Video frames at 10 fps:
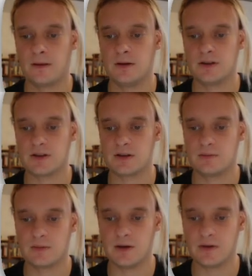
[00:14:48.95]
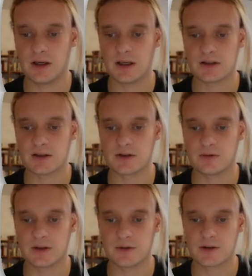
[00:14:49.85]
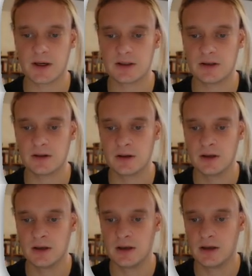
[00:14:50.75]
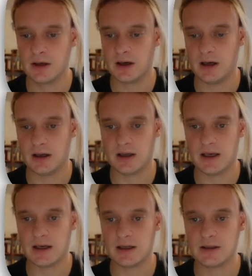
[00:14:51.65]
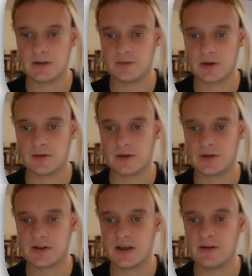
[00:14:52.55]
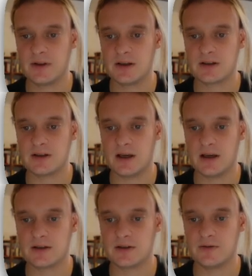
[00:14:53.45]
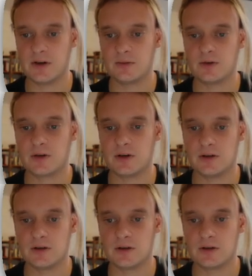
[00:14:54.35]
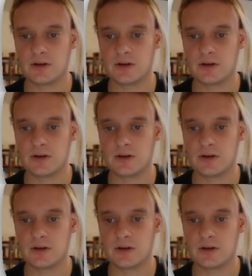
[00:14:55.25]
just give it a hint as to what to expect here. And we're going to save this as a variable called